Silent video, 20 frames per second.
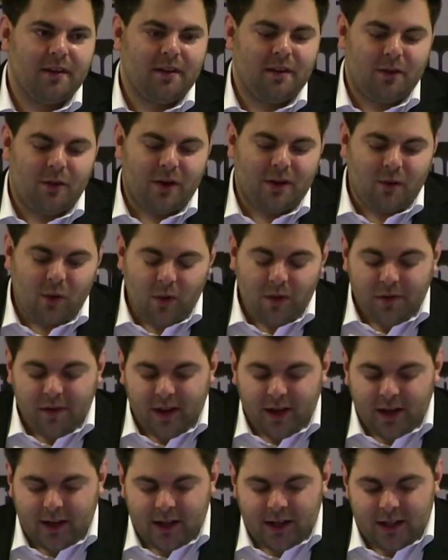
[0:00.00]
But I don't
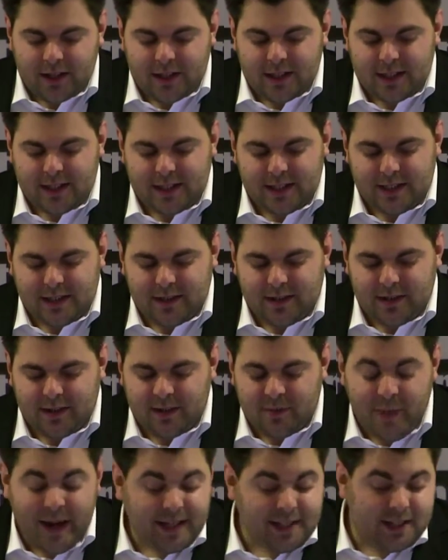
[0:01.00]
think it is,
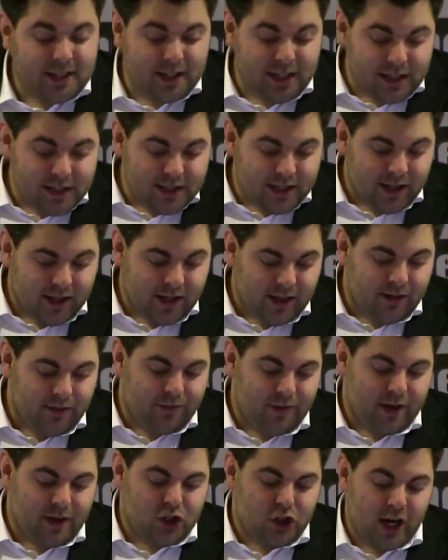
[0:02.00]
it makes it easier
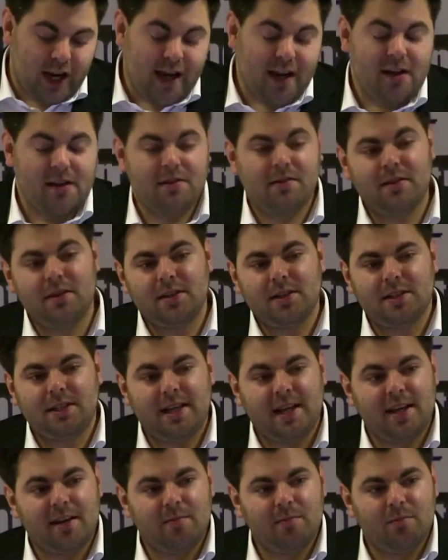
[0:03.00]
if they share the
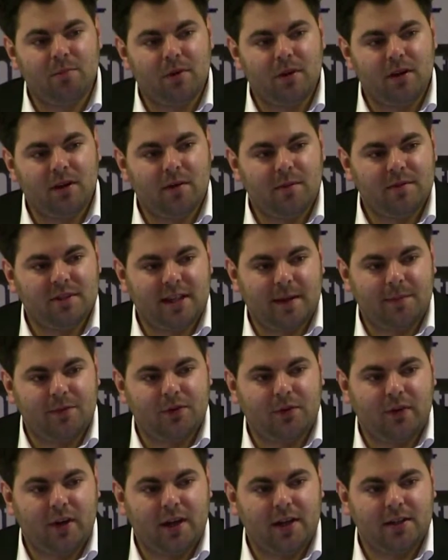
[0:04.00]
same um,
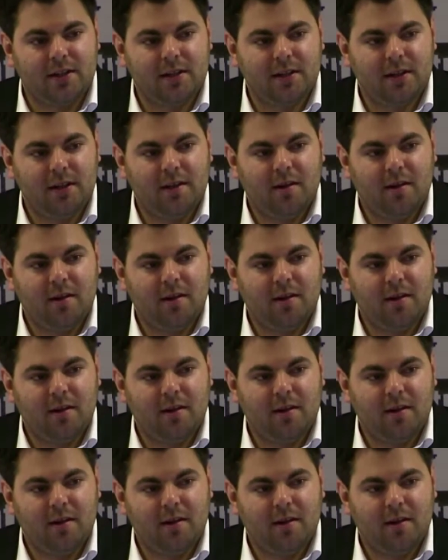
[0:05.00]
substrate,